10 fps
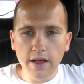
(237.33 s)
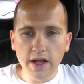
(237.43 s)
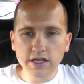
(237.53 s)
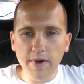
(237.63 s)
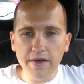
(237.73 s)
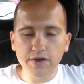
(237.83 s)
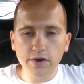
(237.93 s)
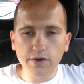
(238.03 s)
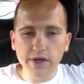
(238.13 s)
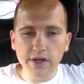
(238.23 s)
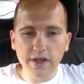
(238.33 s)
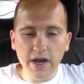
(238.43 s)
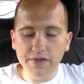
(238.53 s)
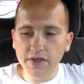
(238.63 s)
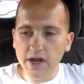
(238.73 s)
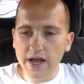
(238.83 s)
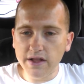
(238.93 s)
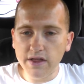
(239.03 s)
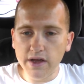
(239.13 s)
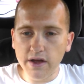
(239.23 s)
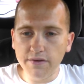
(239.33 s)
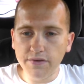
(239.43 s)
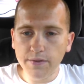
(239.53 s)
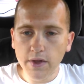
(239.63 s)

That's about the only thing I can think of